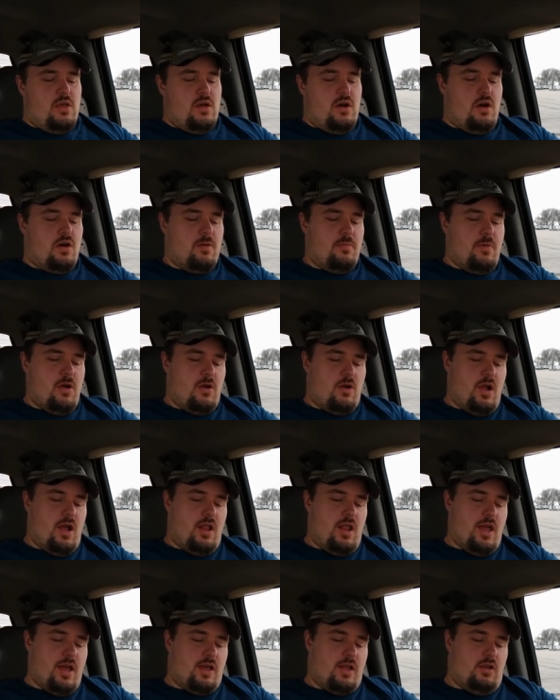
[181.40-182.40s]
on a burger, I
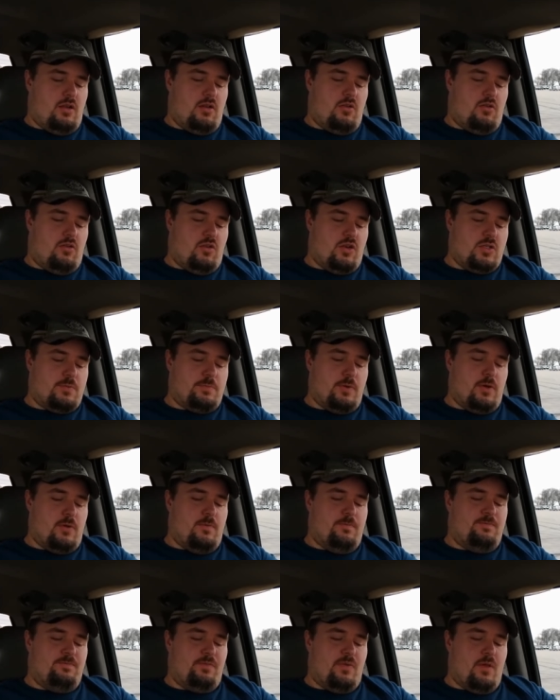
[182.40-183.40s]
like it a little crispier,
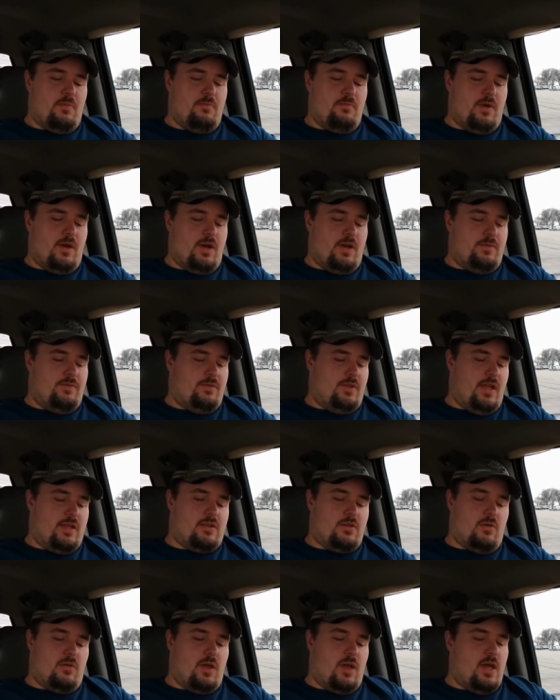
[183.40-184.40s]
but that's
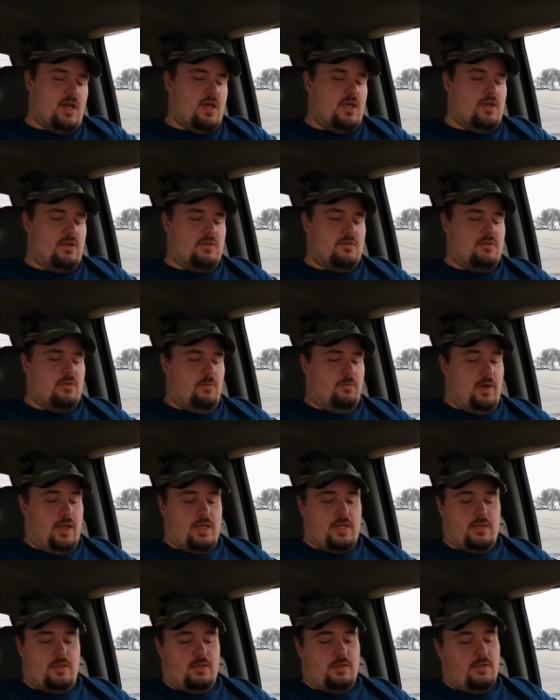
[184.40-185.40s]
okay. It's still
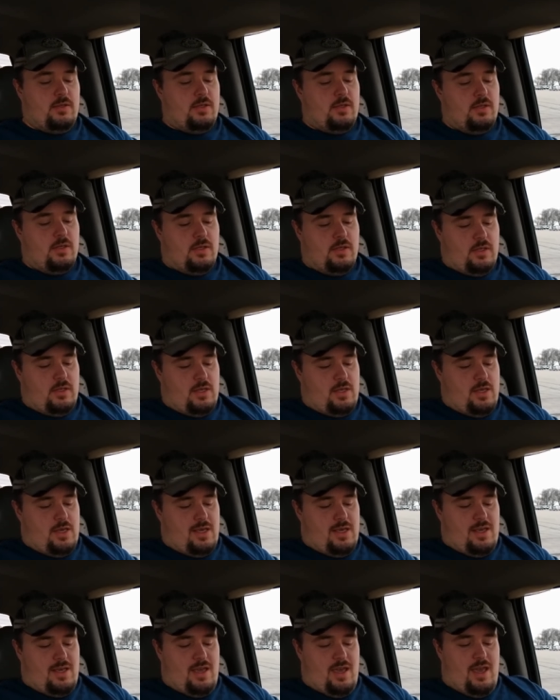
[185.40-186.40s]
bacon.
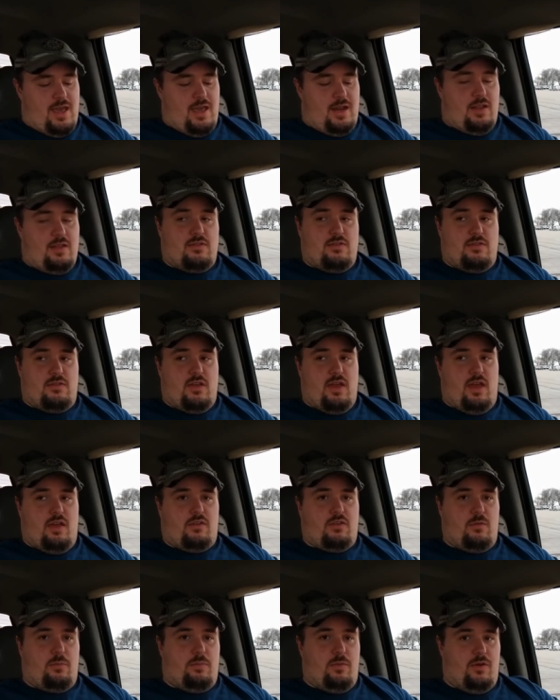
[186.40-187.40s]
And it's
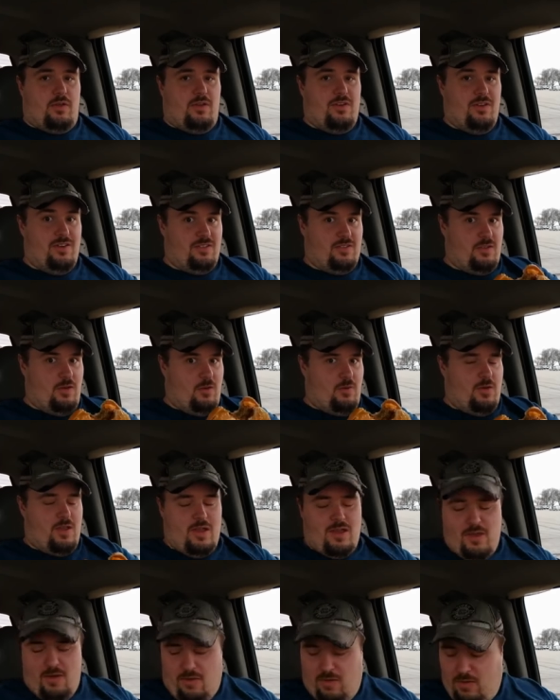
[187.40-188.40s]
actually pretty good. So
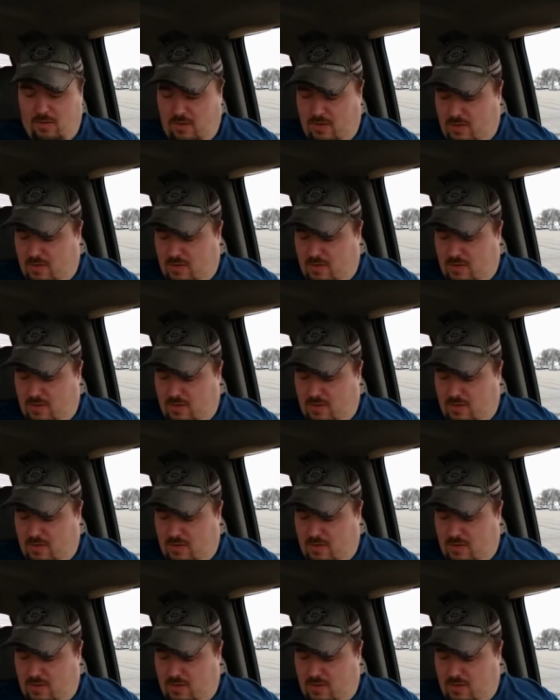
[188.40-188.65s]
here